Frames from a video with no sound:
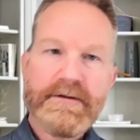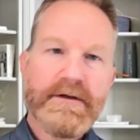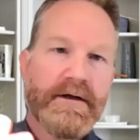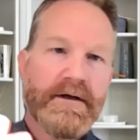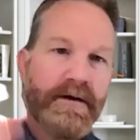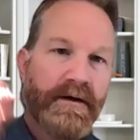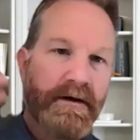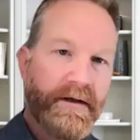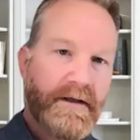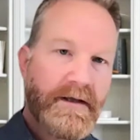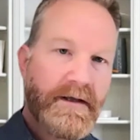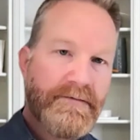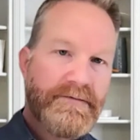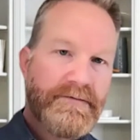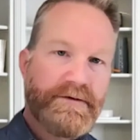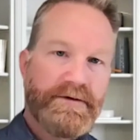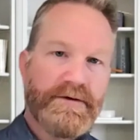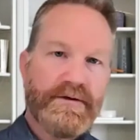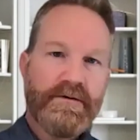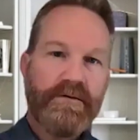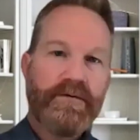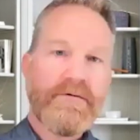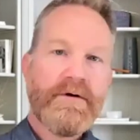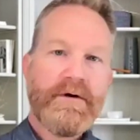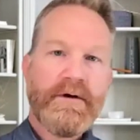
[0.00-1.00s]
It gives
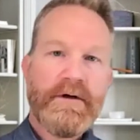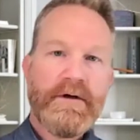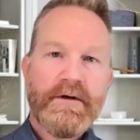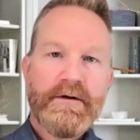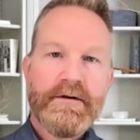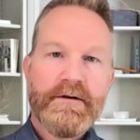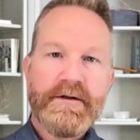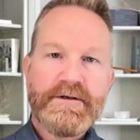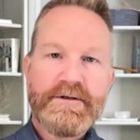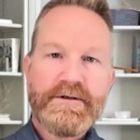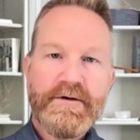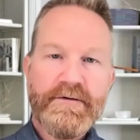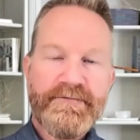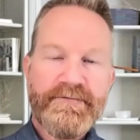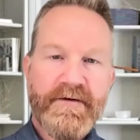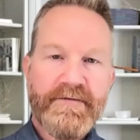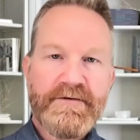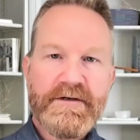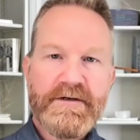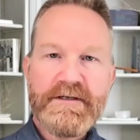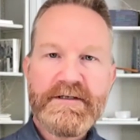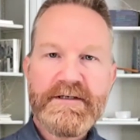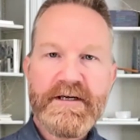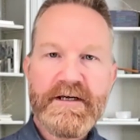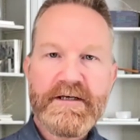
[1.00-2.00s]
you the
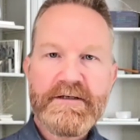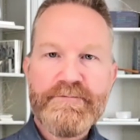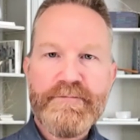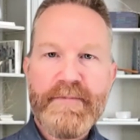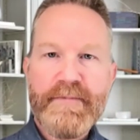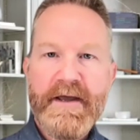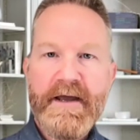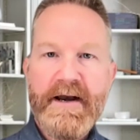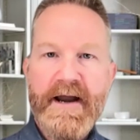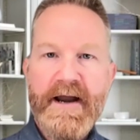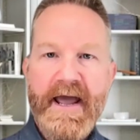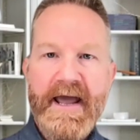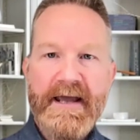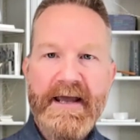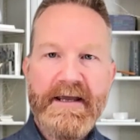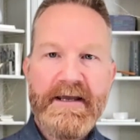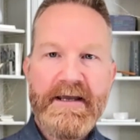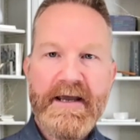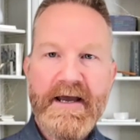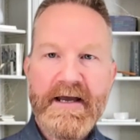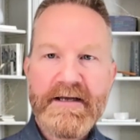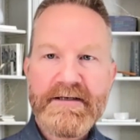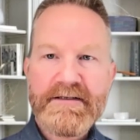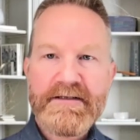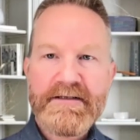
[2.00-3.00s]
256-bit
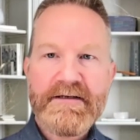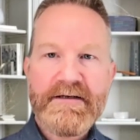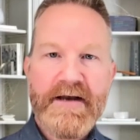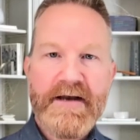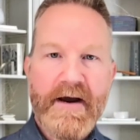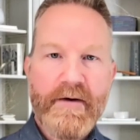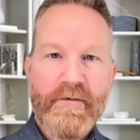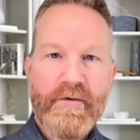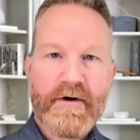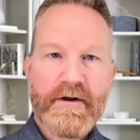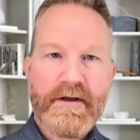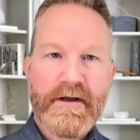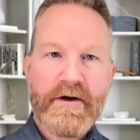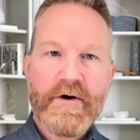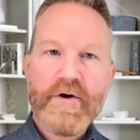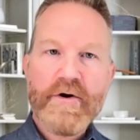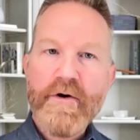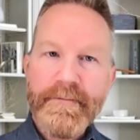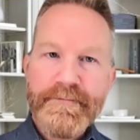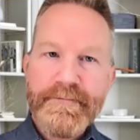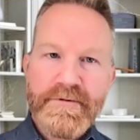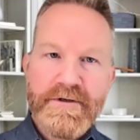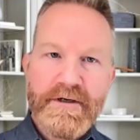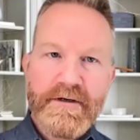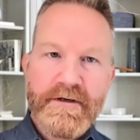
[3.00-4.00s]
AES network
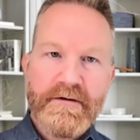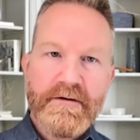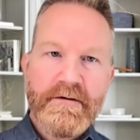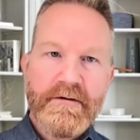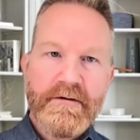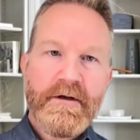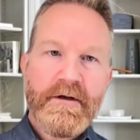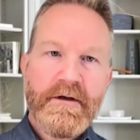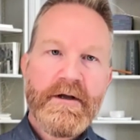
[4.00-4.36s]
encryption,